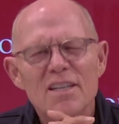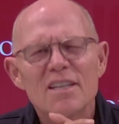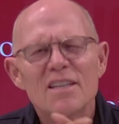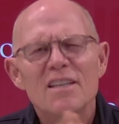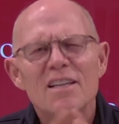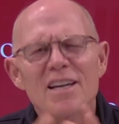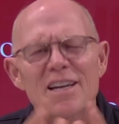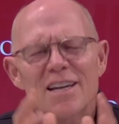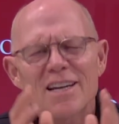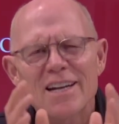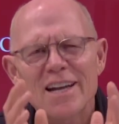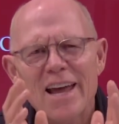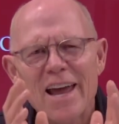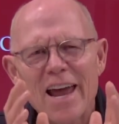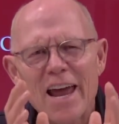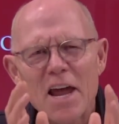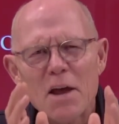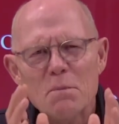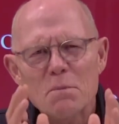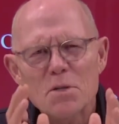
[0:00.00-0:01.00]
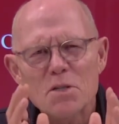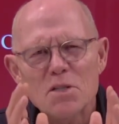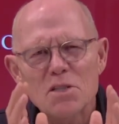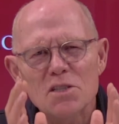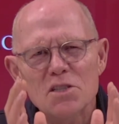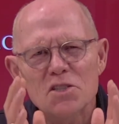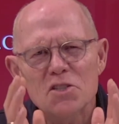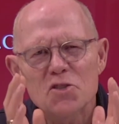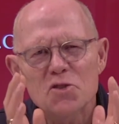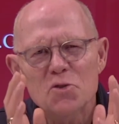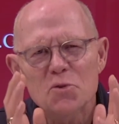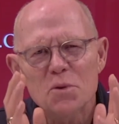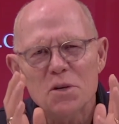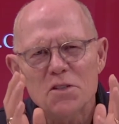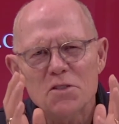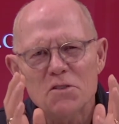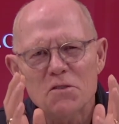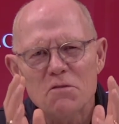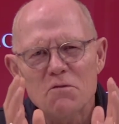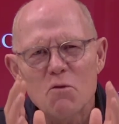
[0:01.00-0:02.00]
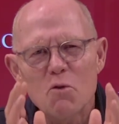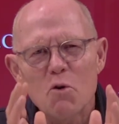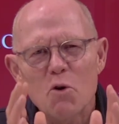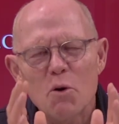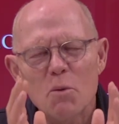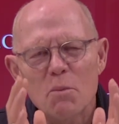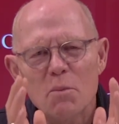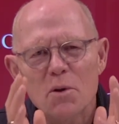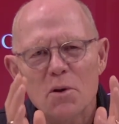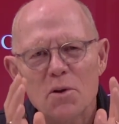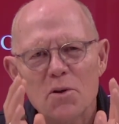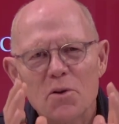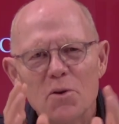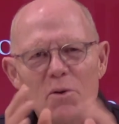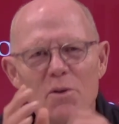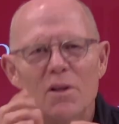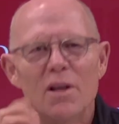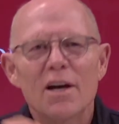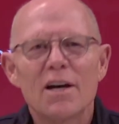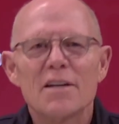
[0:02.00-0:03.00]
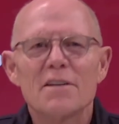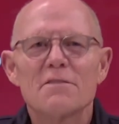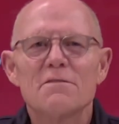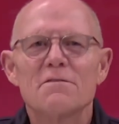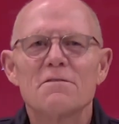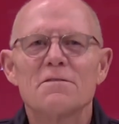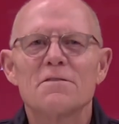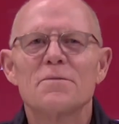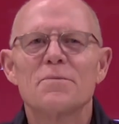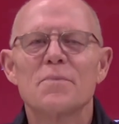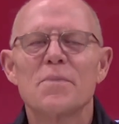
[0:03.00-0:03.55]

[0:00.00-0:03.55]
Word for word: that can absolutely transform your life.